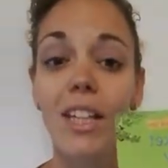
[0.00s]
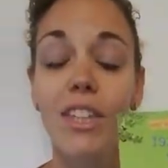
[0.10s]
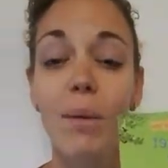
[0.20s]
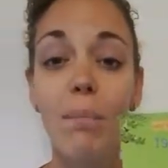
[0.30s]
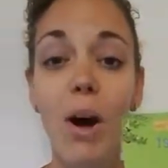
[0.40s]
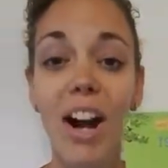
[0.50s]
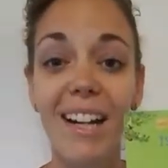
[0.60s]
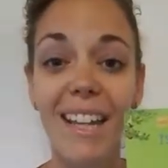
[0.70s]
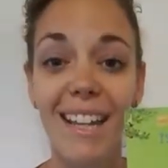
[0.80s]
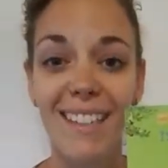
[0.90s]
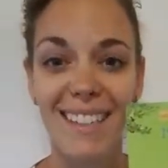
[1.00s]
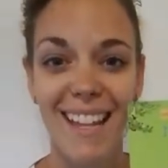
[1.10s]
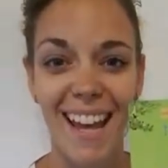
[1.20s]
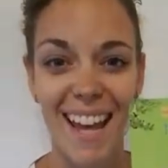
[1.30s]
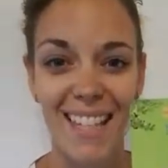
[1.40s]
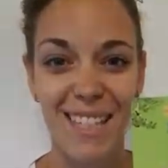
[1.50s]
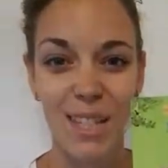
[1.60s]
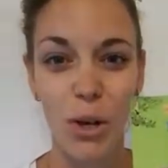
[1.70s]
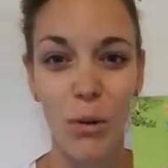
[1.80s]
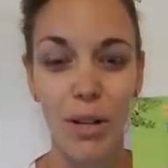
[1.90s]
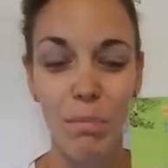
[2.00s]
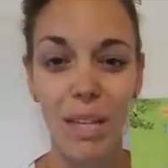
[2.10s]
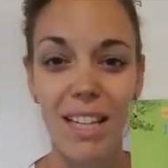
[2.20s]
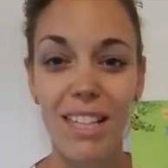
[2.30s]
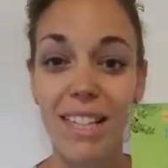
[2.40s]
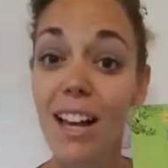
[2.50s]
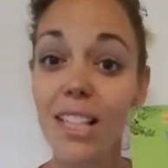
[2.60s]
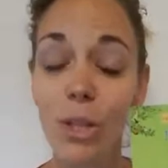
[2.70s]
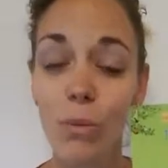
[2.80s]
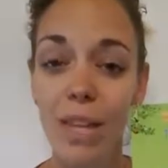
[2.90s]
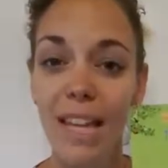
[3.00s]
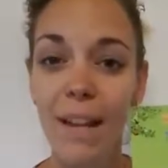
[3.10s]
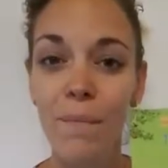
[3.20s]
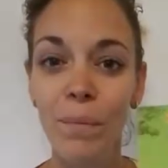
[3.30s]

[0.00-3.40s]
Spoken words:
the Market Day story, because last week